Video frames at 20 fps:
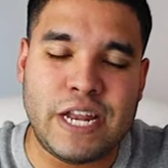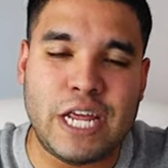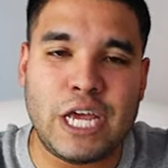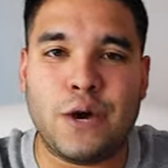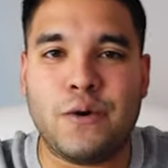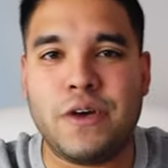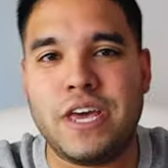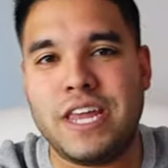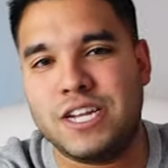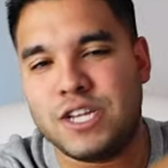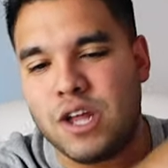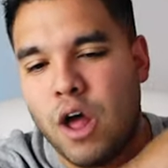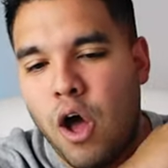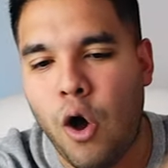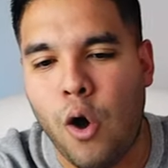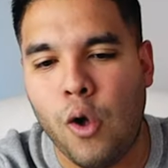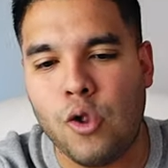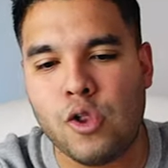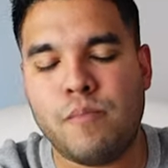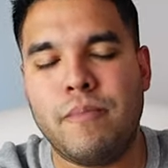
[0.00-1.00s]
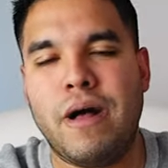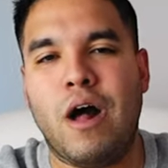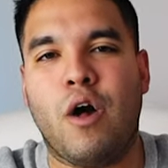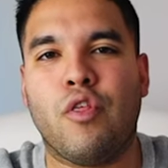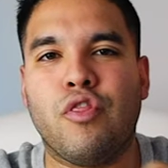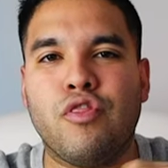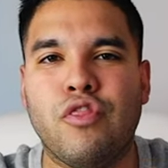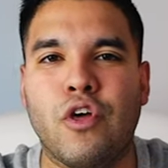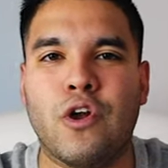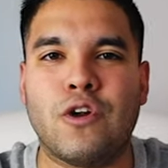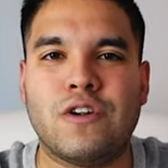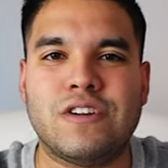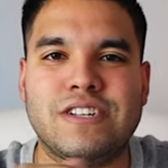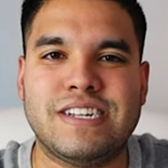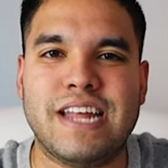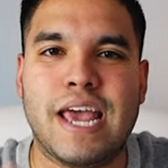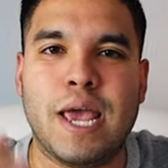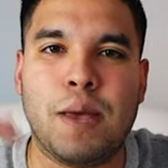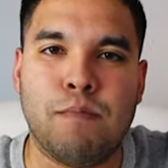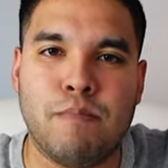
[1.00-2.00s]
video, it is all about
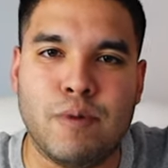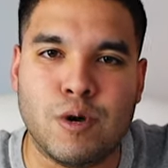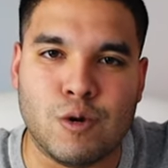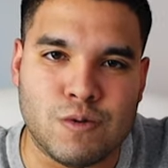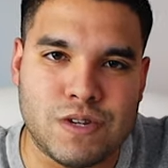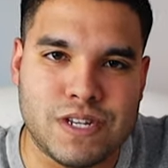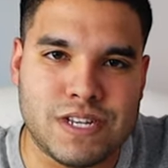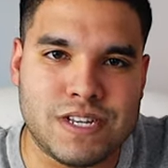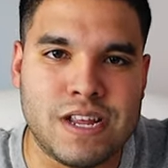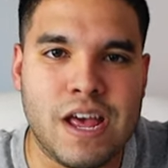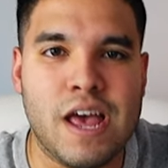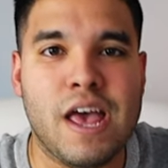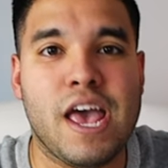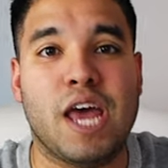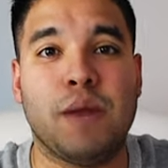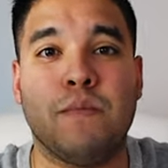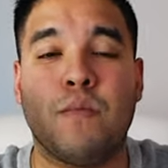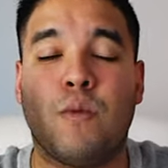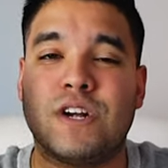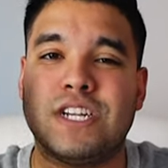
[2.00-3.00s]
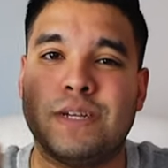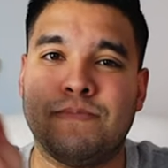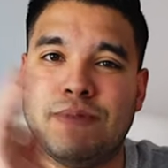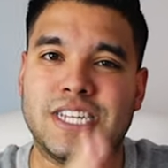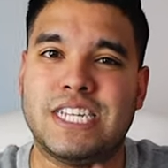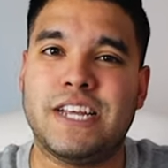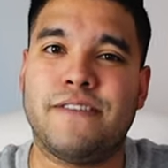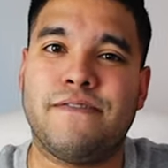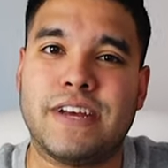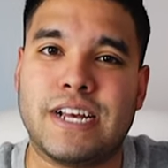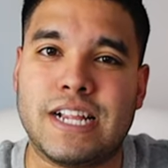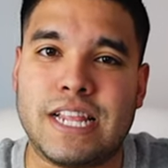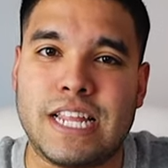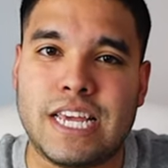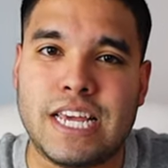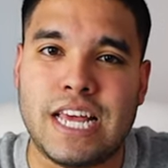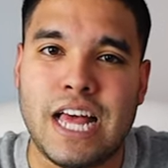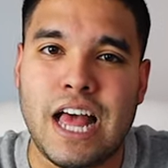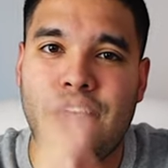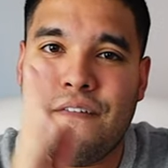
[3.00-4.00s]
Thursday Boots and more
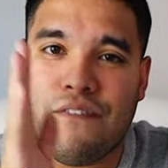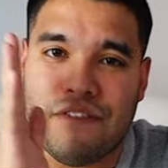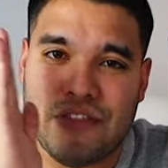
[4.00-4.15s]
specifically,